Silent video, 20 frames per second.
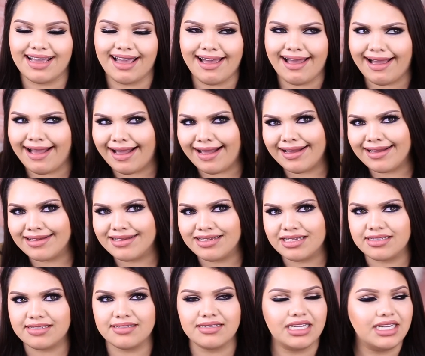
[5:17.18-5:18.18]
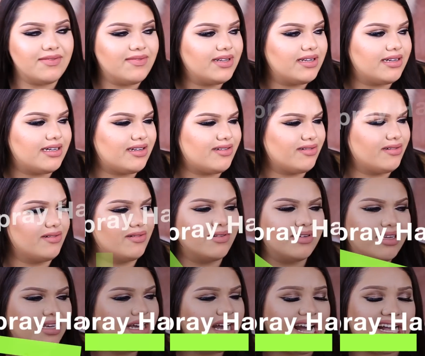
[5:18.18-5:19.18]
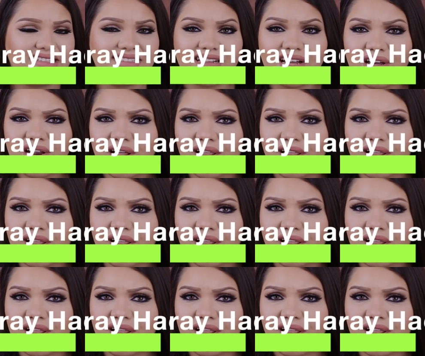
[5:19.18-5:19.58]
hack, it's not even, I don't know. I saw it